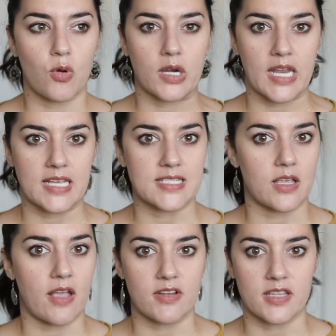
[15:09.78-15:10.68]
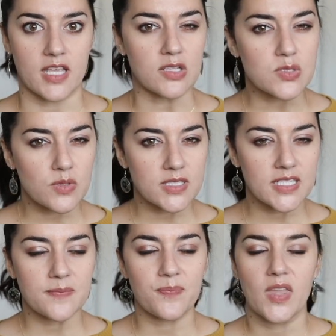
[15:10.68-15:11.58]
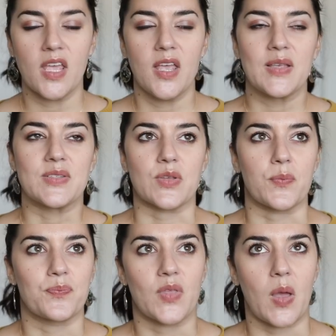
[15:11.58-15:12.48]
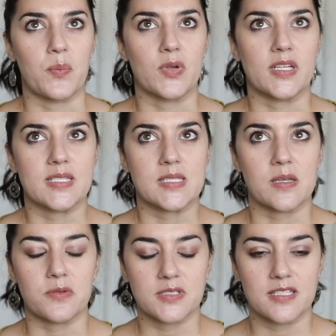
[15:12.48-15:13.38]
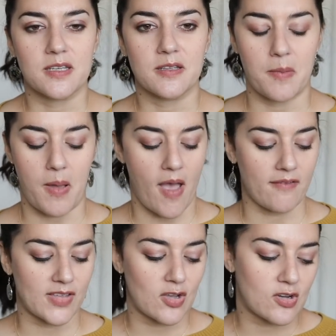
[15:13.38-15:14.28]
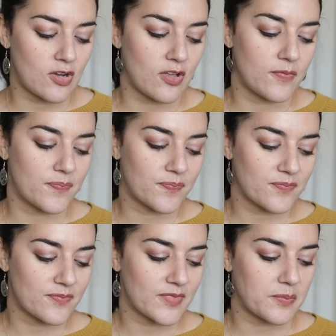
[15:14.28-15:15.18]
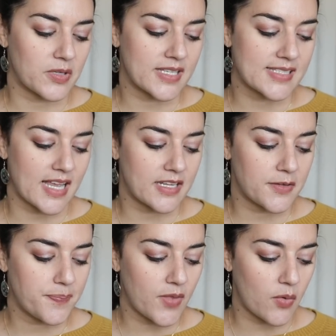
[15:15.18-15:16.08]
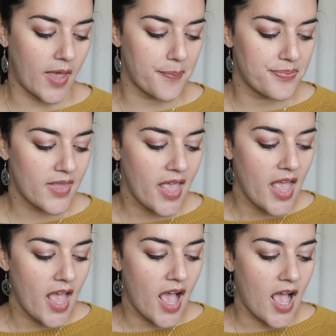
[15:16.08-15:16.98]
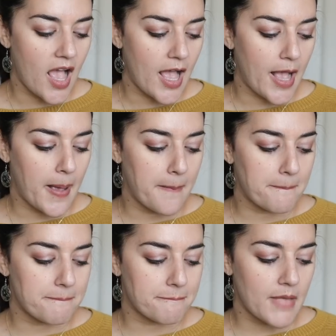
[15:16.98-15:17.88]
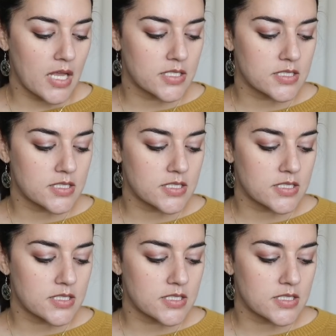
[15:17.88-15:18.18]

organizing everything else we'll need. So I'm pretty stoked about having a girl. I'm really excited. Okay. Um,